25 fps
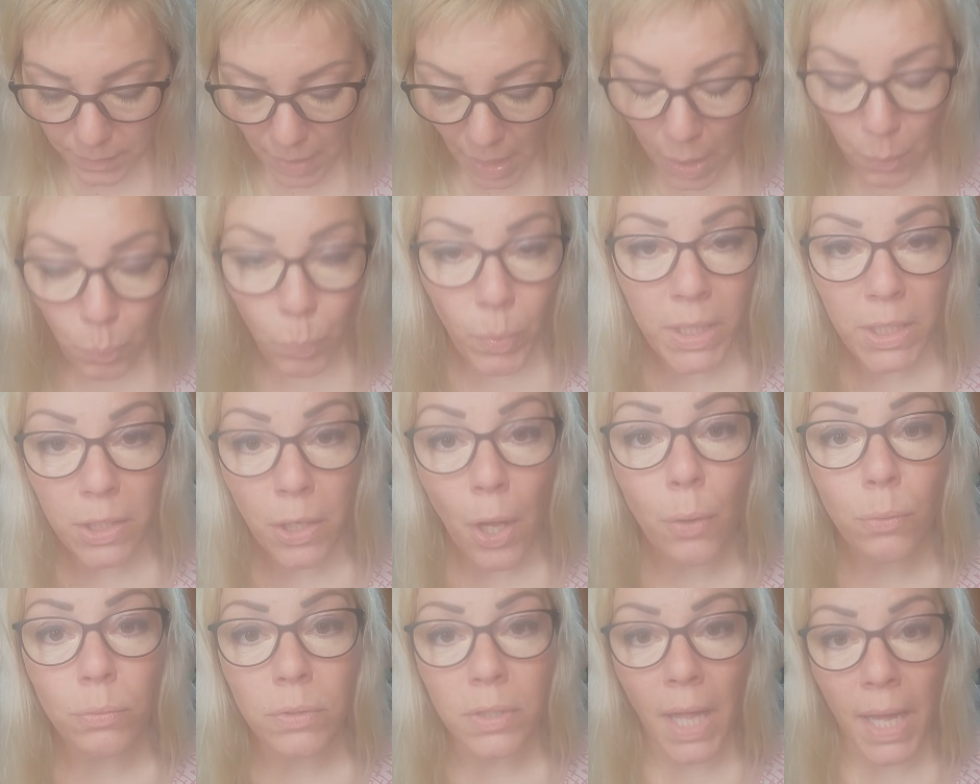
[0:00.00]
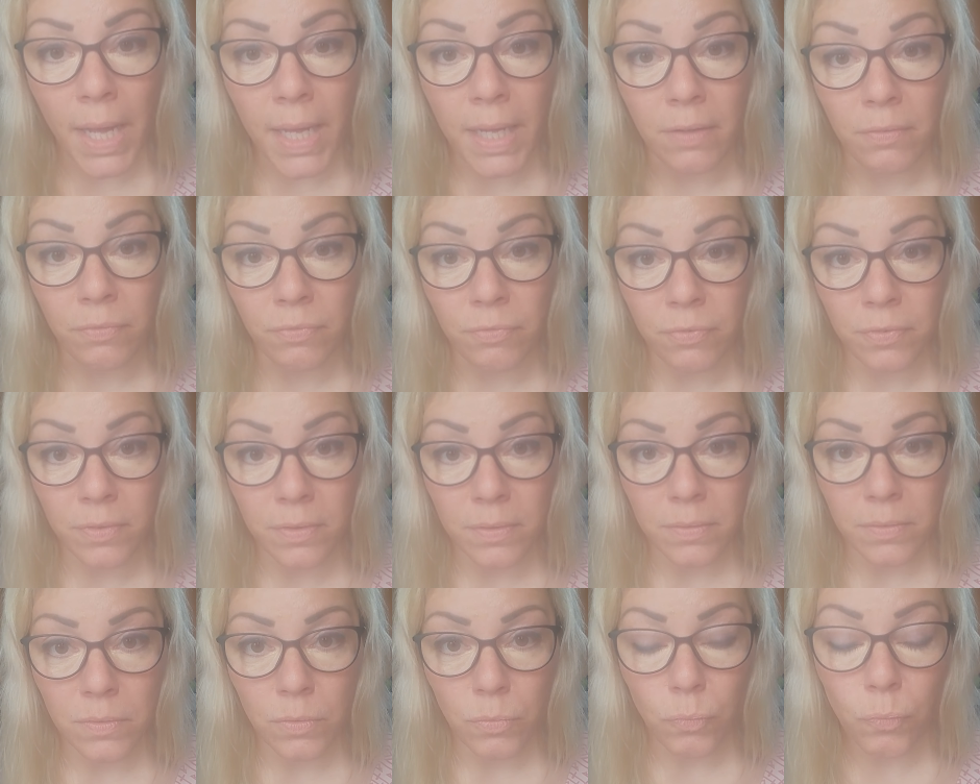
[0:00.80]
and we know life,
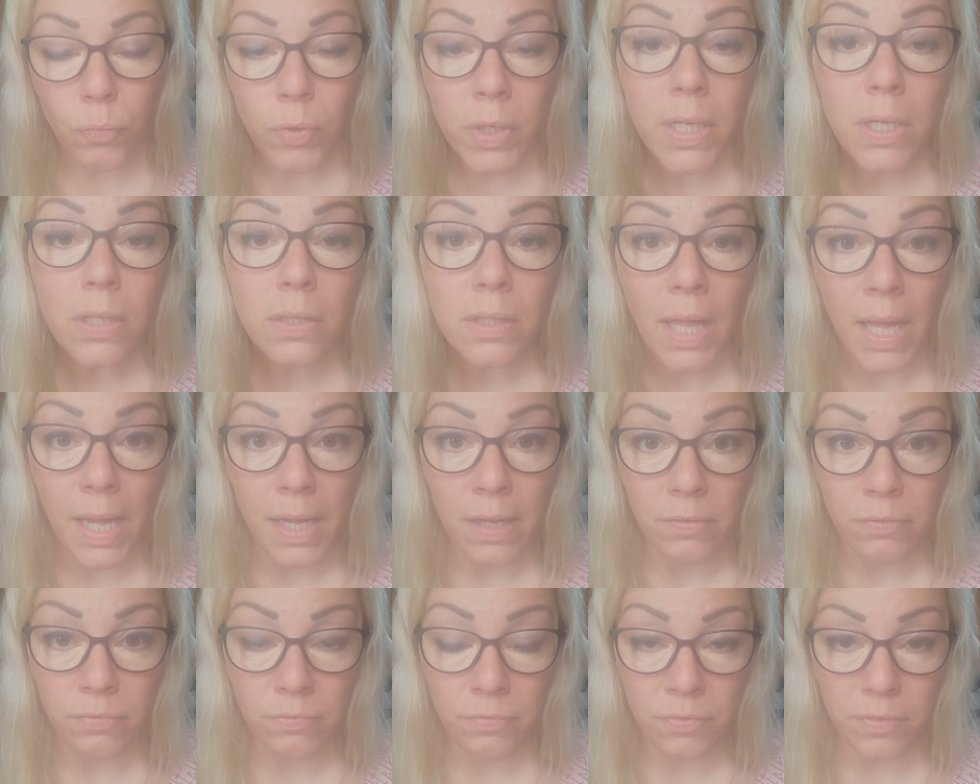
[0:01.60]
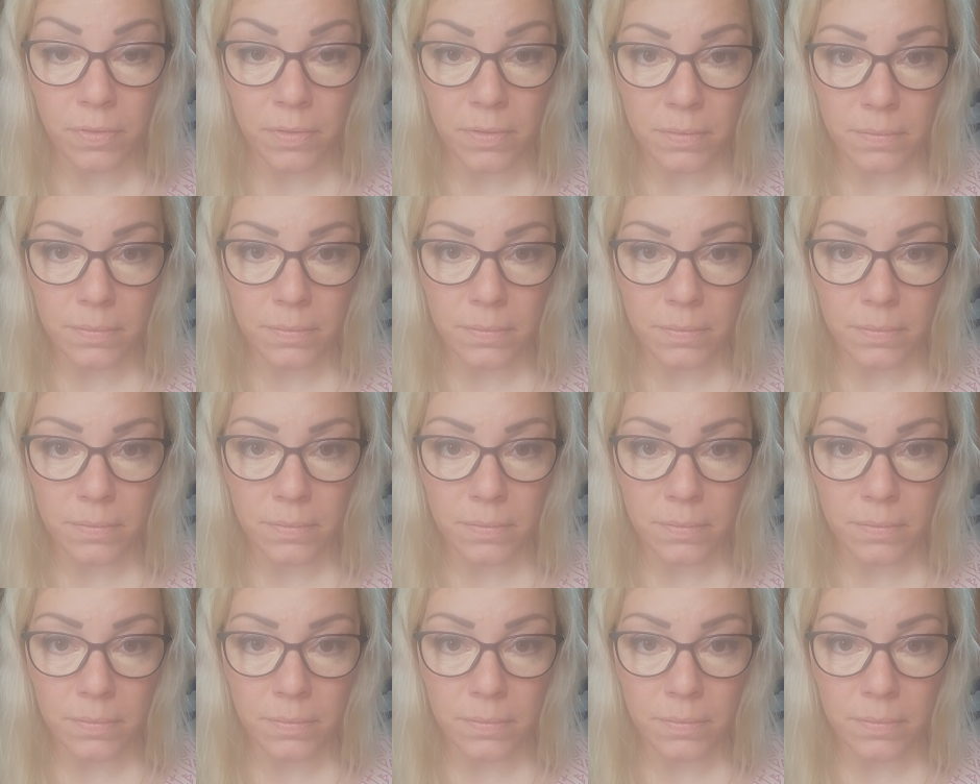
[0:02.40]
real life.